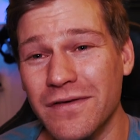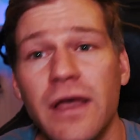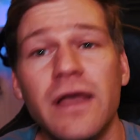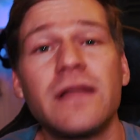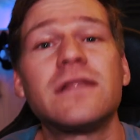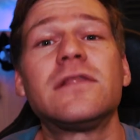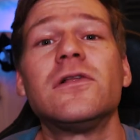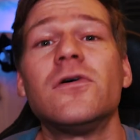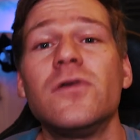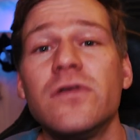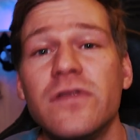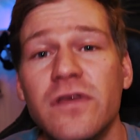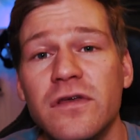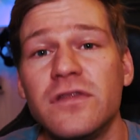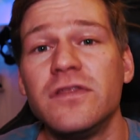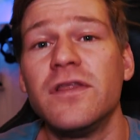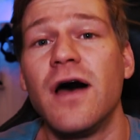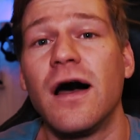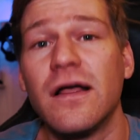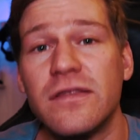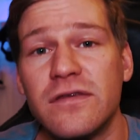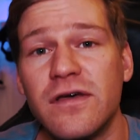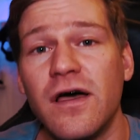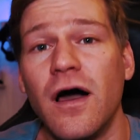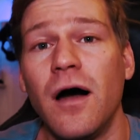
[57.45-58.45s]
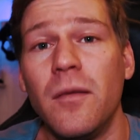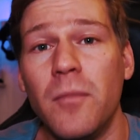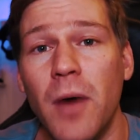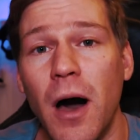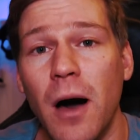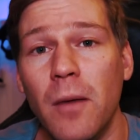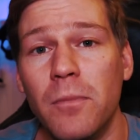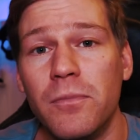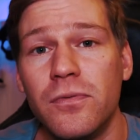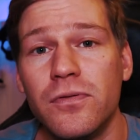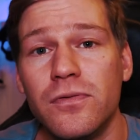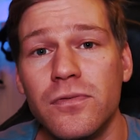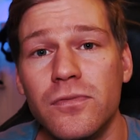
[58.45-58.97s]
Hitler did not come
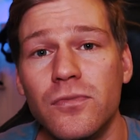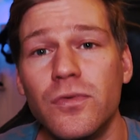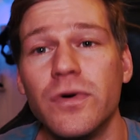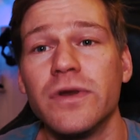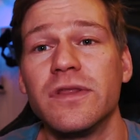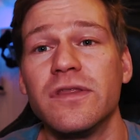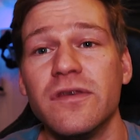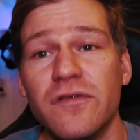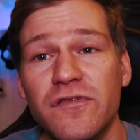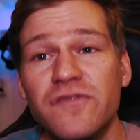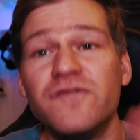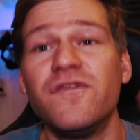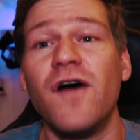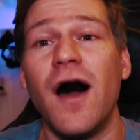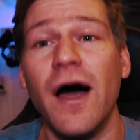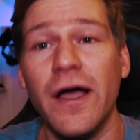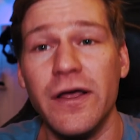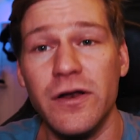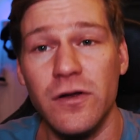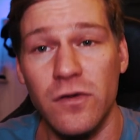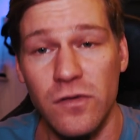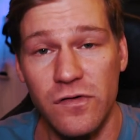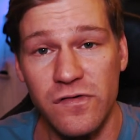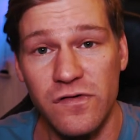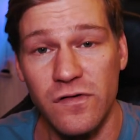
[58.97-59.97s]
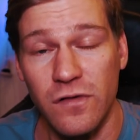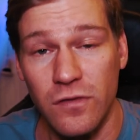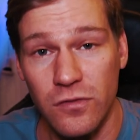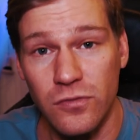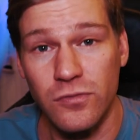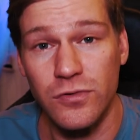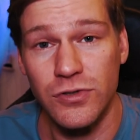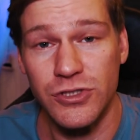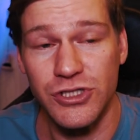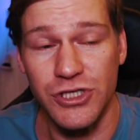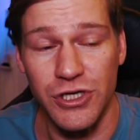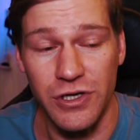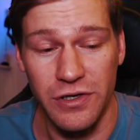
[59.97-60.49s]
up with the final
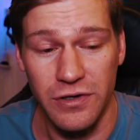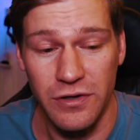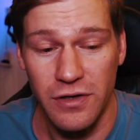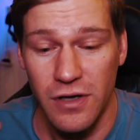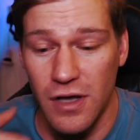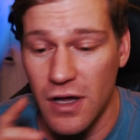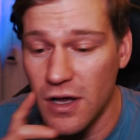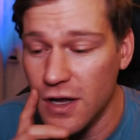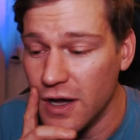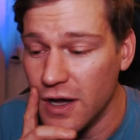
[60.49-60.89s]
solution.